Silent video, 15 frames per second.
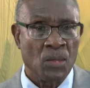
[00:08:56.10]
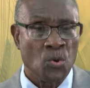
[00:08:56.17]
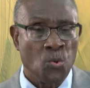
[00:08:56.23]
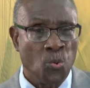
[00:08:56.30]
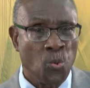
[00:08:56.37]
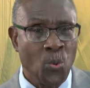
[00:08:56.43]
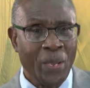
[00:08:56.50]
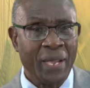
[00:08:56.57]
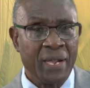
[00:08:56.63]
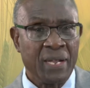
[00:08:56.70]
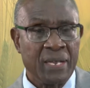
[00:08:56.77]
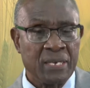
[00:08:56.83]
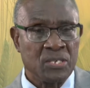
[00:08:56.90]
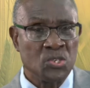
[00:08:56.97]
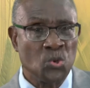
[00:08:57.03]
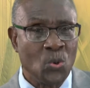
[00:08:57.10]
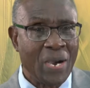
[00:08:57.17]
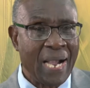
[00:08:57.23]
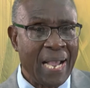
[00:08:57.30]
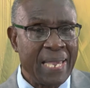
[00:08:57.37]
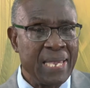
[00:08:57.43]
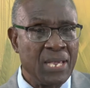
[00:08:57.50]
where do
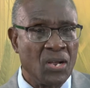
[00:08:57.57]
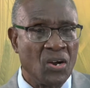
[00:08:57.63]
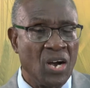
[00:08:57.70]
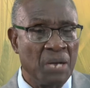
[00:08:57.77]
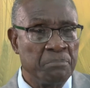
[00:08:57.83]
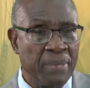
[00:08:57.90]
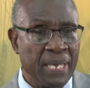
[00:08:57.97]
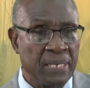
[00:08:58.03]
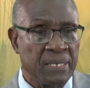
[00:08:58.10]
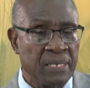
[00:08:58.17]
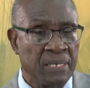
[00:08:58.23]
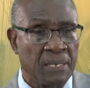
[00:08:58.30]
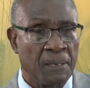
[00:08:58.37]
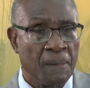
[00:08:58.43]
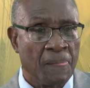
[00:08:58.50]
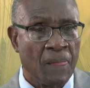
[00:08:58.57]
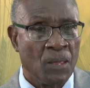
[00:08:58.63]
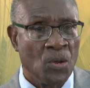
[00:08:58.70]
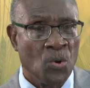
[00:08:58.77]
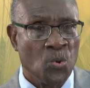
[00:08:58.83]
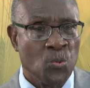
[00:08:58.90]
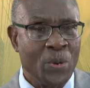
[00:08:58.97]
I come in
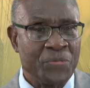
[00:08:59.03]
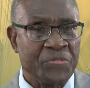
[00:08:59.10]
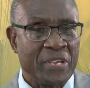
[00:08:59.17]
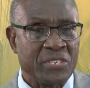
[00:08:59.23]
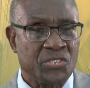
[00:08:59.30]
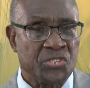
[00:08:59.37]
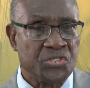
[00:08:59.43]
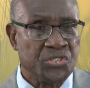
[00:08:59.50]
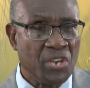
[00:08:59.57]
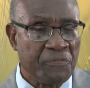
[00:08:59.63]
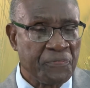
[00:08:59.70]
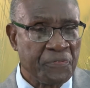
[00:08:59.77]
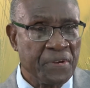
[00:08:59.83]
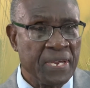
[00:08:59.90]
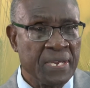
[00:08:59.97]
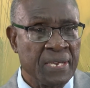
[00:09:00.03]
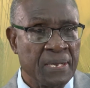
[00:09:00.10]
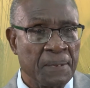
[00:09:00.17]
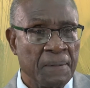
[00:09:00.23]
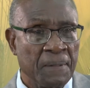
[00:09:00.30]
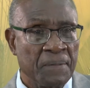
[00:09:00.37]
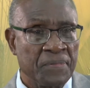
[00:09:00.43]
with the suffering
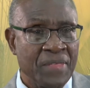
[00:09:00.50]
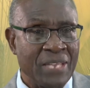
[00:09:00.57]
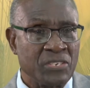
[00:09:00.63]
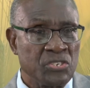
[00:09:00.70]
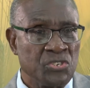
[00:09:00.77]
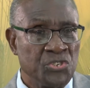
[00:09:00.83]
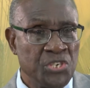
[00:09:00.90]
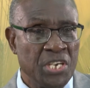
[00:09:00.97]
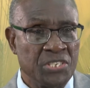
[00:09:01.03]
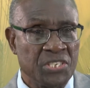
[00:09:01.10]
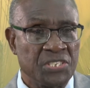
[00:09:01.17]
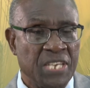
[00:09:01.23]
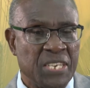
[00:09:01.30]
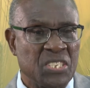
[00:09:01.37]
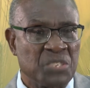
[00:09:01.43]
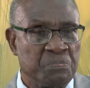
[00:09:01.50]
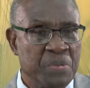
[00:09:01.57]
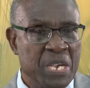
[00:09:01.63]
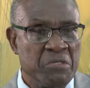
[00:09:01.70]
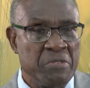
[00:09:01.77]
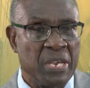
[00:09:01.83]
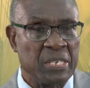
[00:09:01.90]
that Jesus
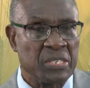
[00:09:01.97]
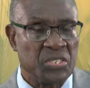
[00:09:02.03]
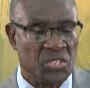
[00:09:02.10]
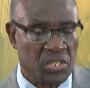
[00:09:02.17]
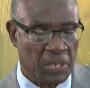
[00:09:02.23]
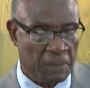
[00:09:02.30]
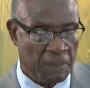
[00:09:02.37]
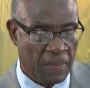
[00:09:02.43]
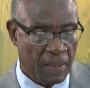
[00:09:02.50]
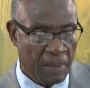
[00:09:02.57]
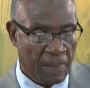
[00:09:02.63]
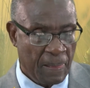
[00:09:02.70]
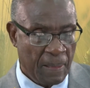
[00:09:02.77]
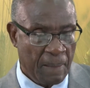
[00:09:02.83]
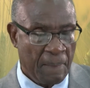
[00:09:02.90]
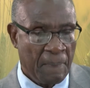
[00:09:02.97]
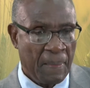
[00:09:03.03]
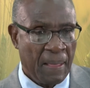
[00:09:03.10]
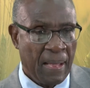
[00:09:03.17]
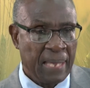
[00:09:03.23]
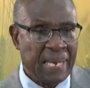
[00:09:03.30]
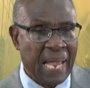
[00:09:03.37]
experienced?
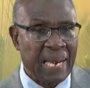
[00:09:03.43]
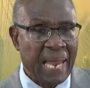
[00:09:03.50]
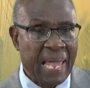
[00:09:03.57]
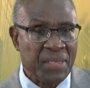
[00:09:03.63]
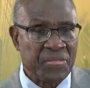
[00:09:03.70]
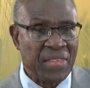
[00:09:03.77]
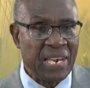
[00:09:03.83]
And I like the